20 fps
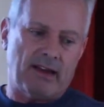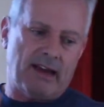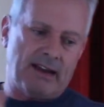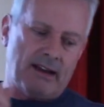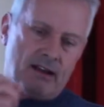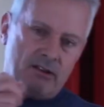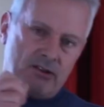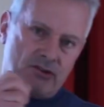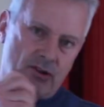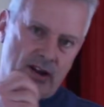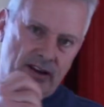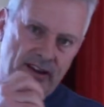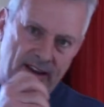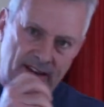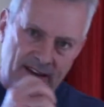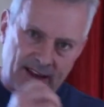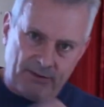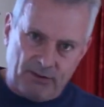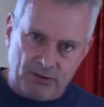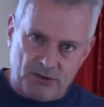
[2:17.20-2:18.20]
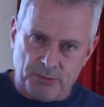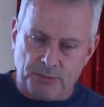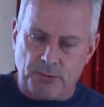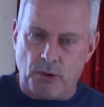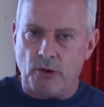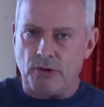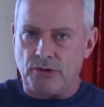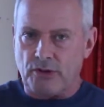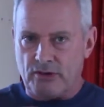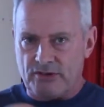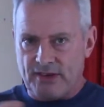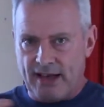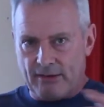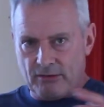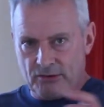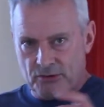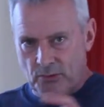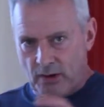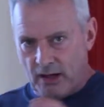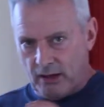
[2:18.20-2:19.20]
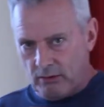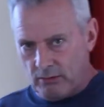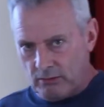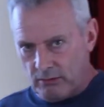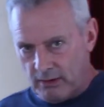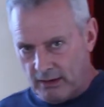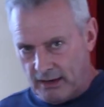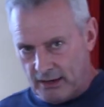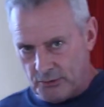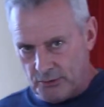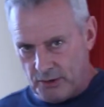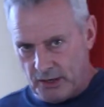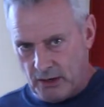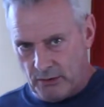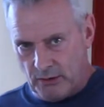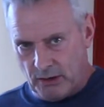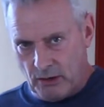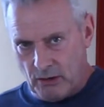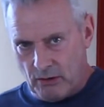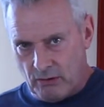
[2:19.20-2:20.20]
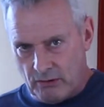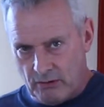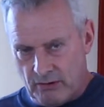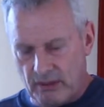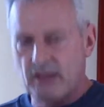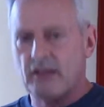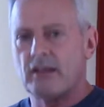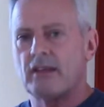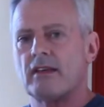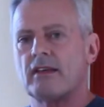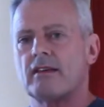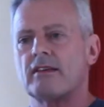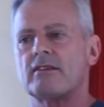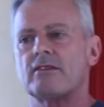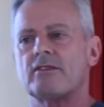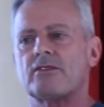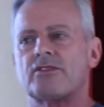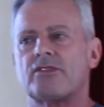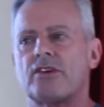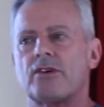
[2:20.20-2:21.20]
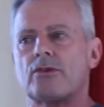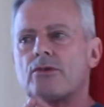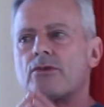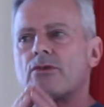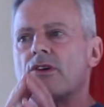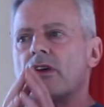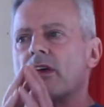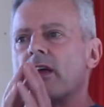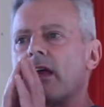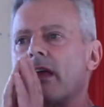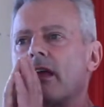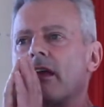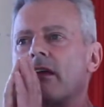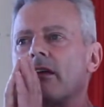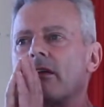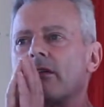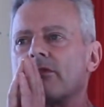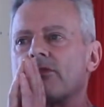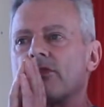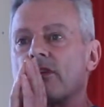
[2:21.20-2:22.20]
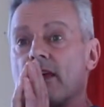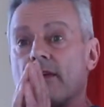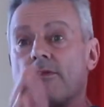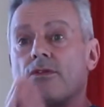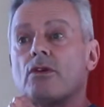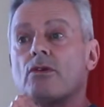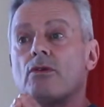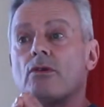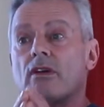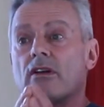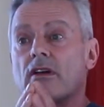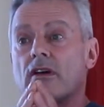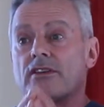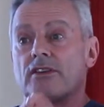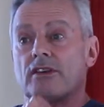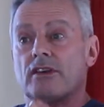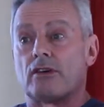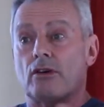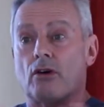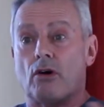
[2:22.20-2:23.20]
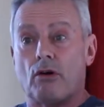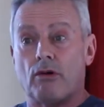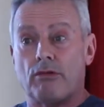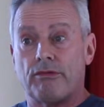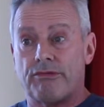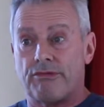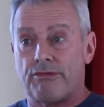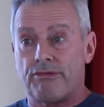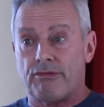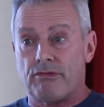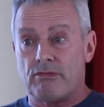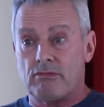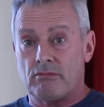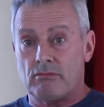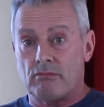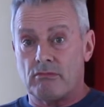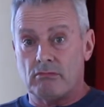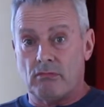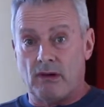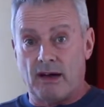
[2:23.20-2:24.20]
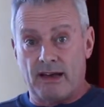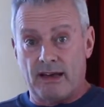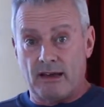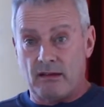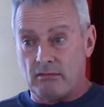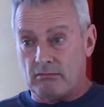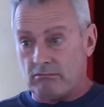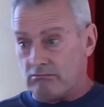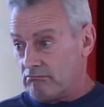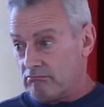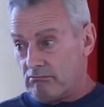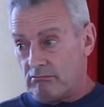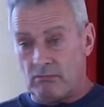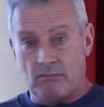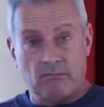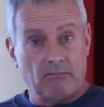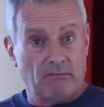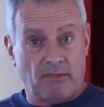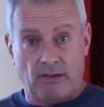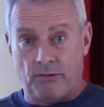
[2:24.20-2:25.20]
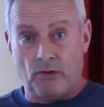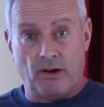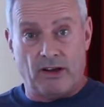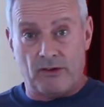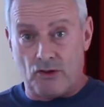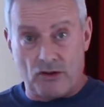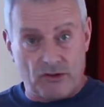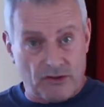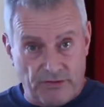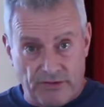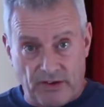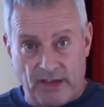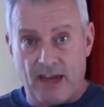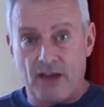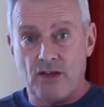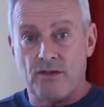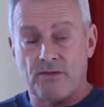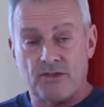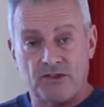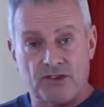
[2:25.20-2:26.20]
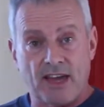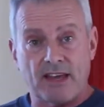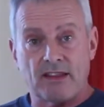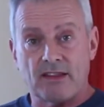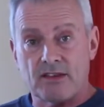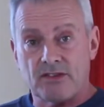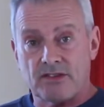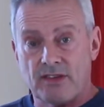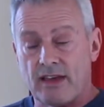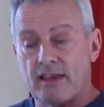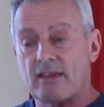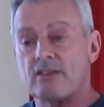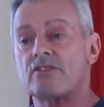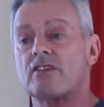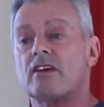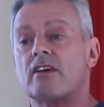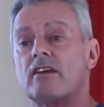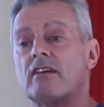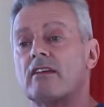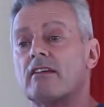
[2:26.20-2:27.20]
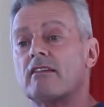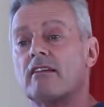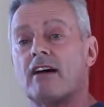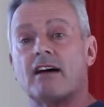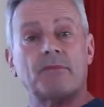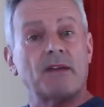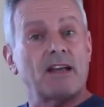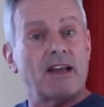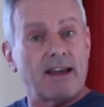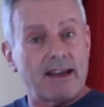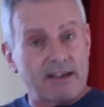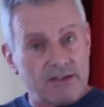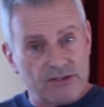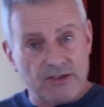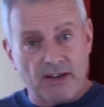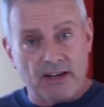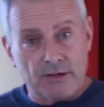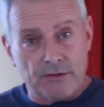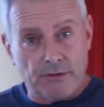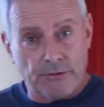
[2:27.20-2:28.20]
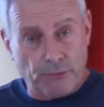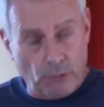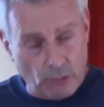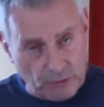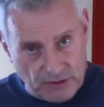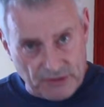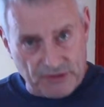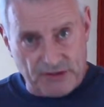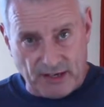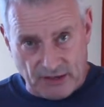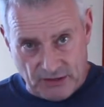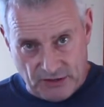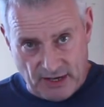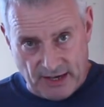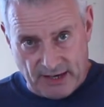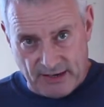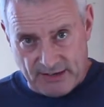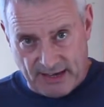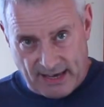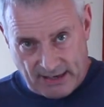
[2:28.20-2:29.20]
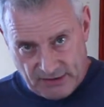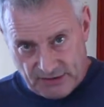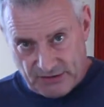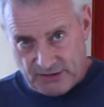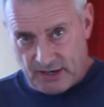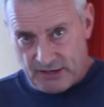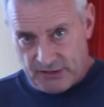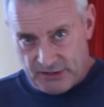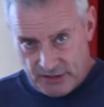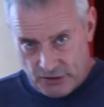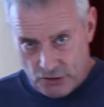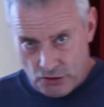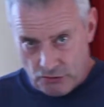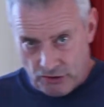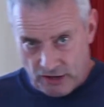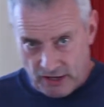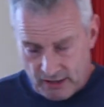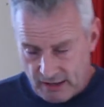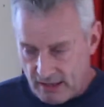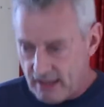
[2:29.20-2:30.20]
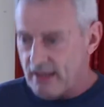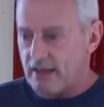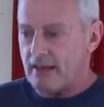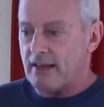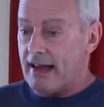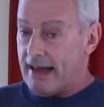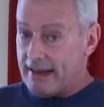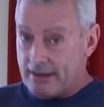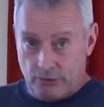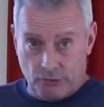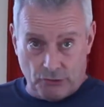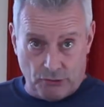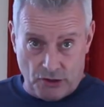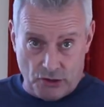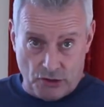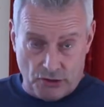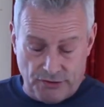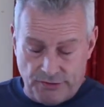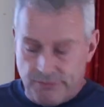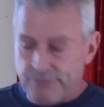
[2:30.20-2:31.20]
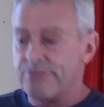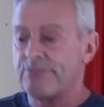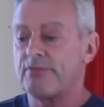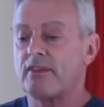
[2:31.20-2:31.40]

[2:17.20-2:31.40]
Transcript: and I'll try and endeavour to point those out as well as we go along. So, to give you an idea of my, if you like, justification for saying these things, I've been in exercise for 46 years, exercise and injury, and nutrition.